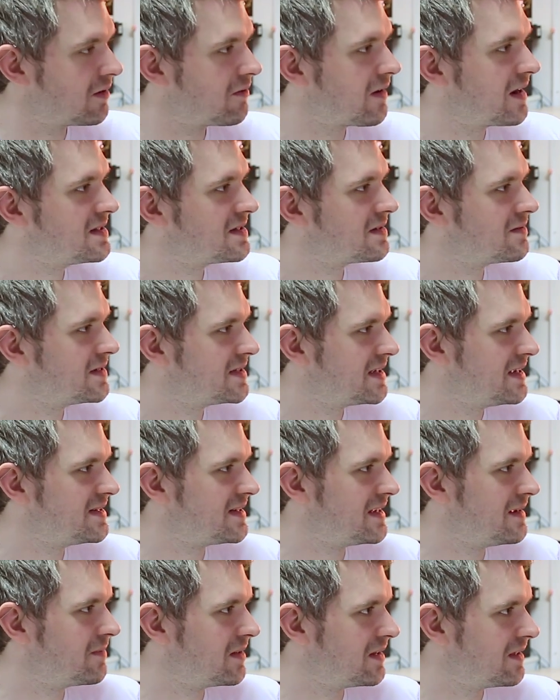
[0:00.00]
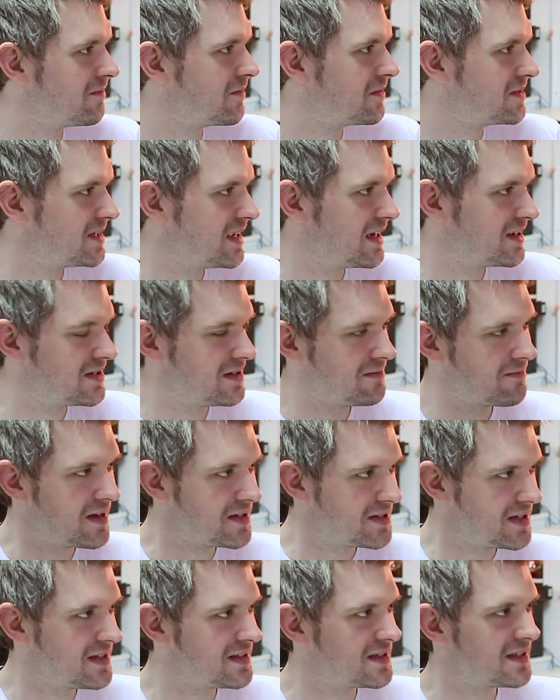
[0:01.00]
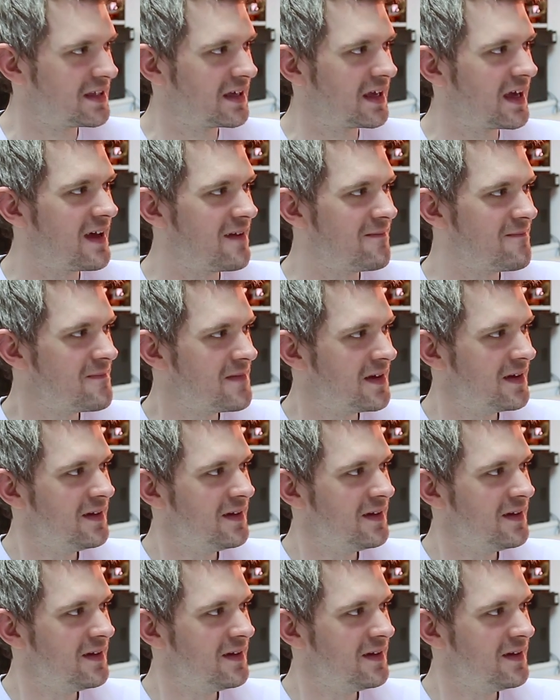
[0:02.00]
creator is easy. But then once it actually makes it into the game,